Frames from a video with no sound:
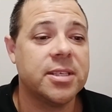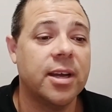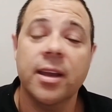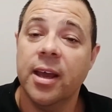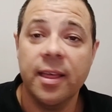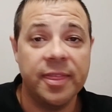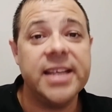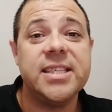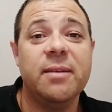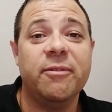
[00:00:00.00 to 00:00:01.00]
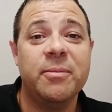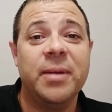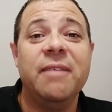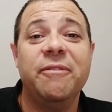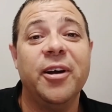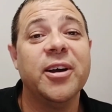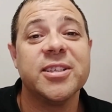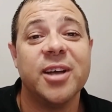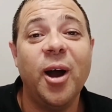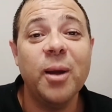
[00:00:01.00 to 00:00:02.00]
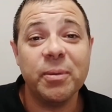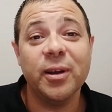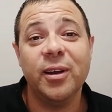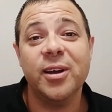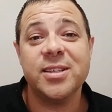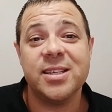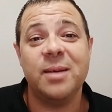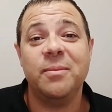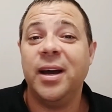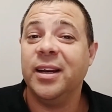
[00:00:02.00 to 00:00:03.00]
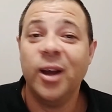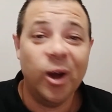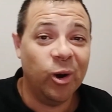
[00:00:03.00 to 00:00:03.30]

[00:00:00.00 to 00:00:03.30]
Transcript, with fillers: So that's it for me, folks. I hope you learned someone.